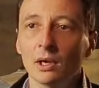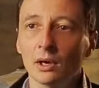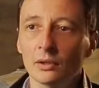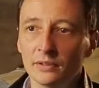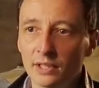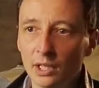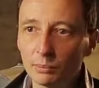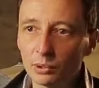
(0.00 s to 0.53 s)

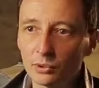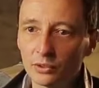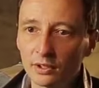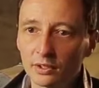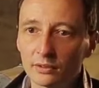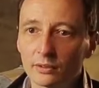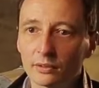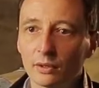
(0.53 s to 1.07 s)
On the
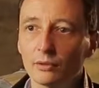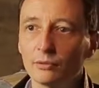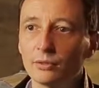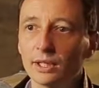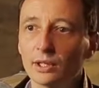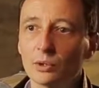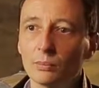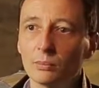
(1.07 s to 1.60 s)
opposite
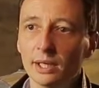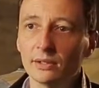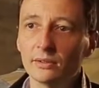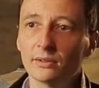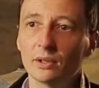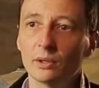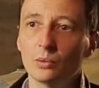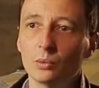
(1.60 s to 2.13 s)
of Les
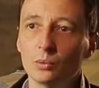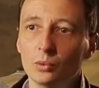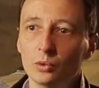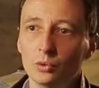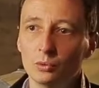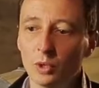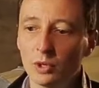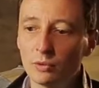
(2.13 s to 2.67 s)
Combettes,
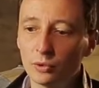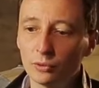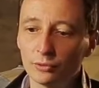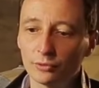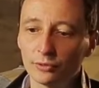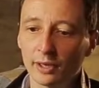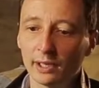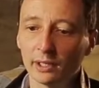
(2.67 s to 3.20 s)
we
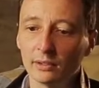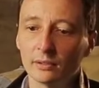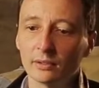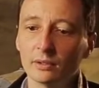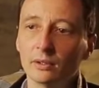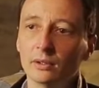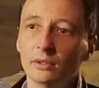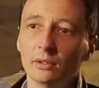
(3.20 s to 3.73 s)
would find
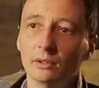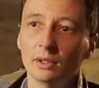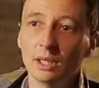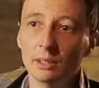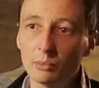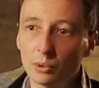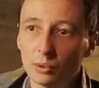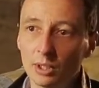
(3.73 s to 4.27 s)

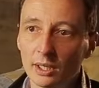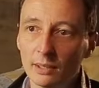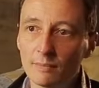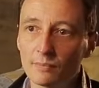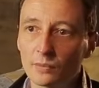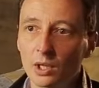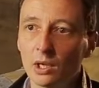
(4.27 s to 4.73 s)
Les Brûlés.